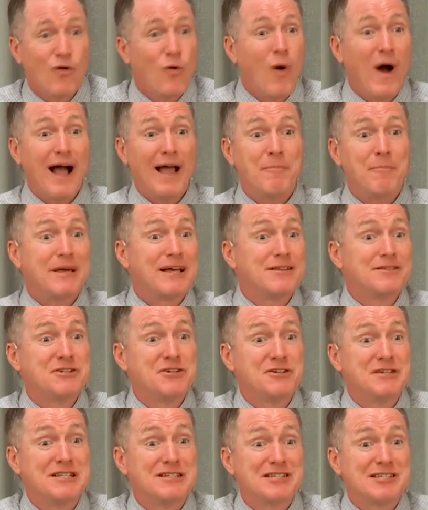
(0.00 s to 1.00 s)
Why? Because
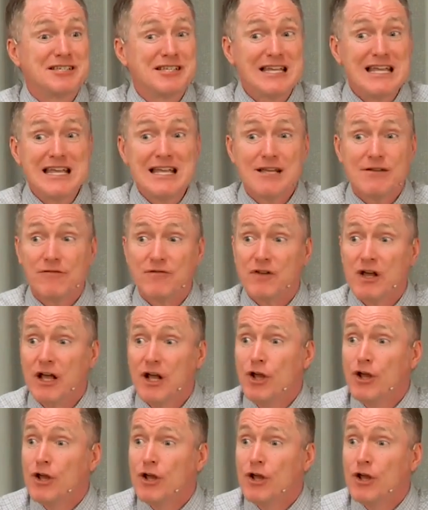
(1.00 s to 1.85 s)
you're deceived.